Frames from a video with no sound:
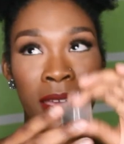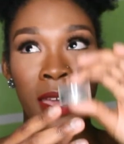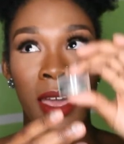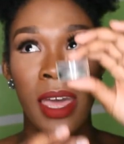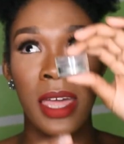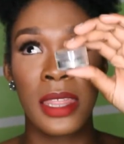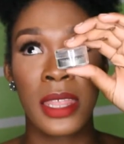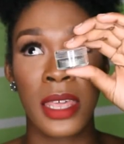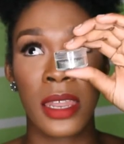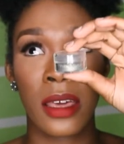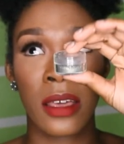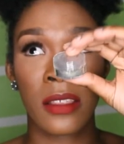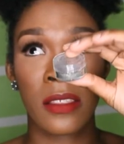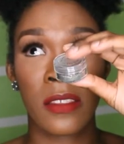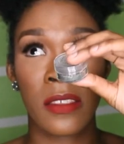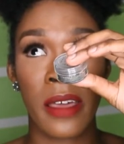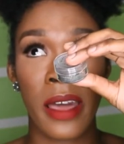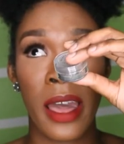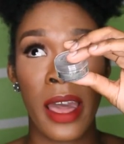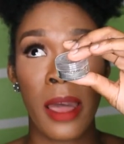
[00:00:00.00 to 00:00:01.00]
And then on
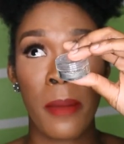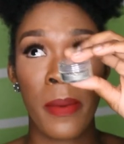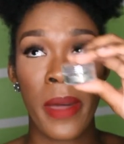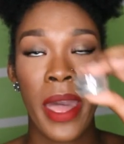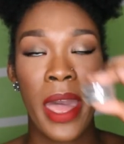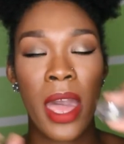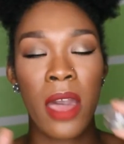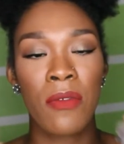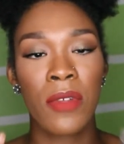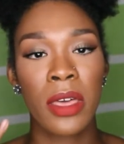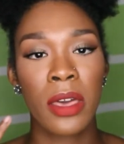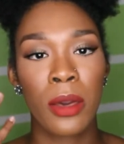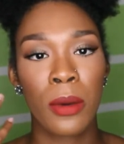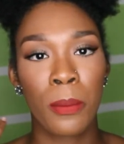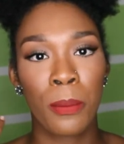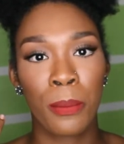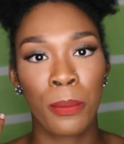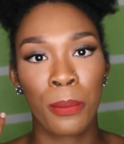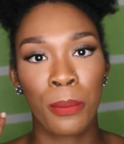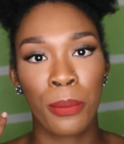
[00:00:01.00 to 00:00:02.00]
top, I have like
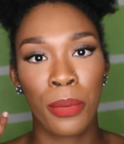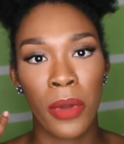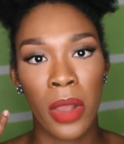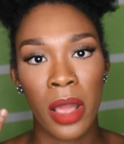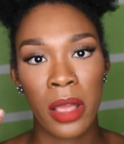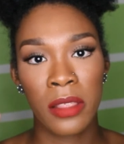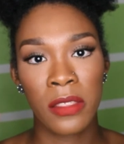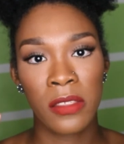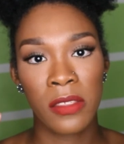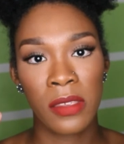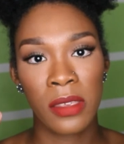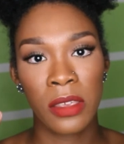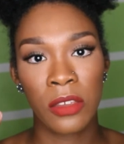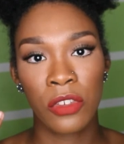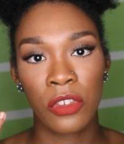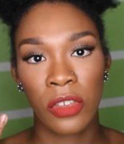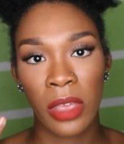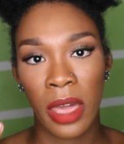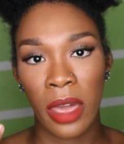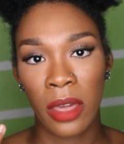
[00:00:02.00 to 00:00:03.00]
a bronzy
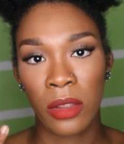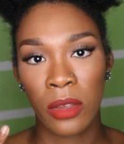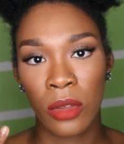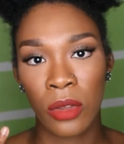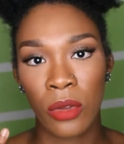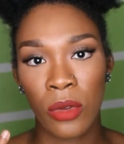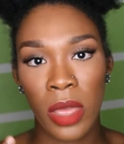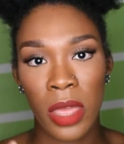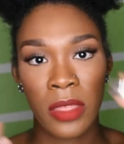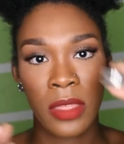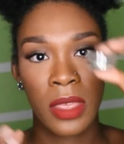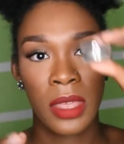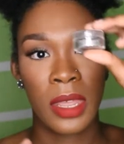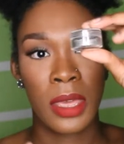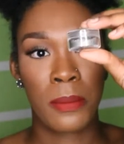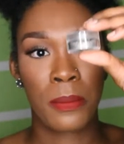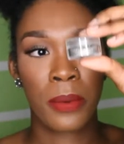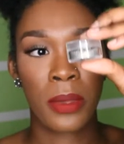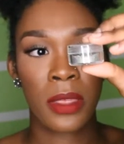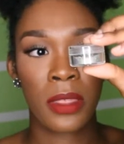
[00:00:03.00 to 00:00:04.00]
shadow, and then I
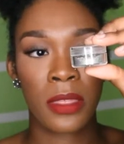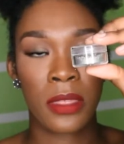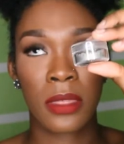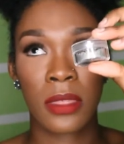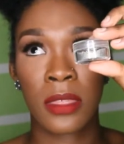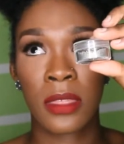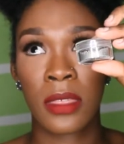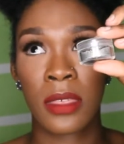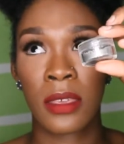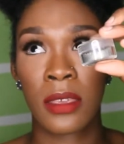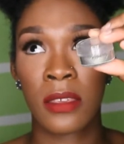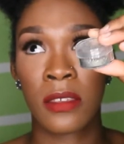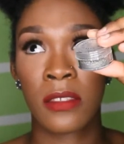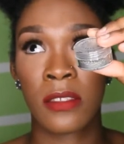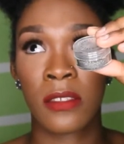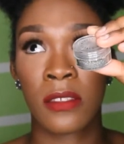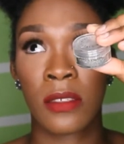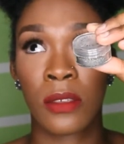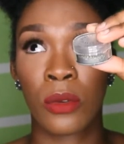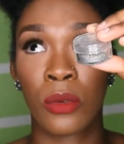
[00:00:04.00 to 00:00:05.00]
put this